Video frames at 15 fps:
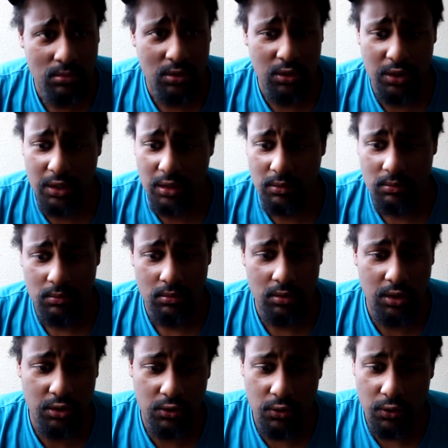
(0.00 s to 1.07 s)
You can
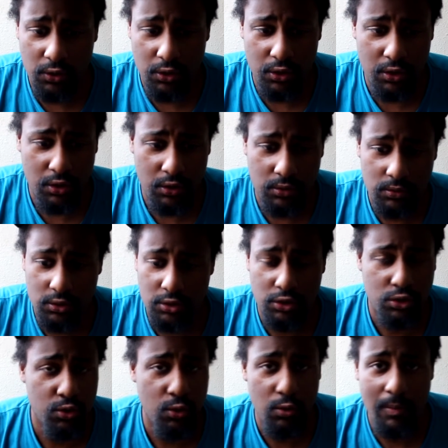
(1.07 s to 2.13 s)
look through your
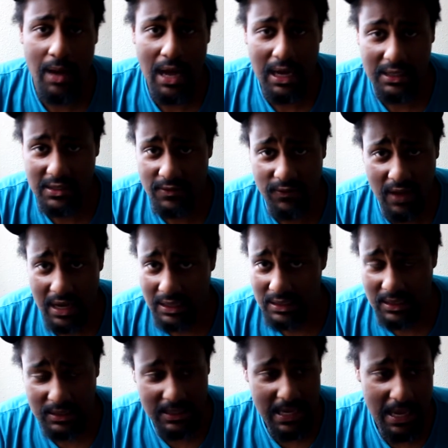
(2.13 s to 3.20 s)
toolbox and find
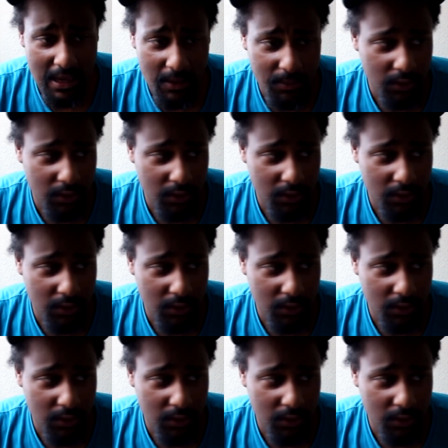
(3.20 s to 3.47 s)
duct tape.